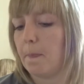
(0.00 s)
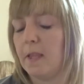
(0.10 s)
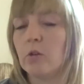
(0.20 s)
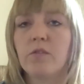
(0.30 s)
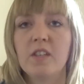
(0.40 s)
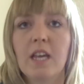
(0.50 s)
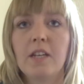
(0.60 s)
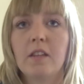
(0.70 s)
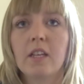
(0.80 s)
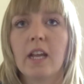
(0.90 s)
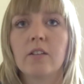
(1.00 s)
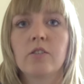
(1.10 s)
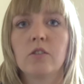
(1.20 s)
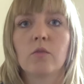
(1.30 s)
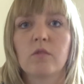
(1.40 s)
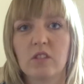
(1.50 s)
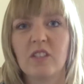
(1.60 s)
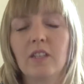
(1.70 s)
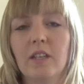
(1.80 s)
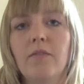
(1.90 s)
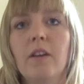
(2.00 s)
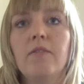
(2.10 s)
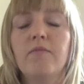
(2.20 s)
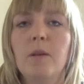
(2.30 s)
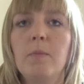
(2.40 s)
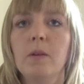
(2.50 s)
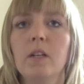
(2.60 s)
You know, if there's anything else, you know, if people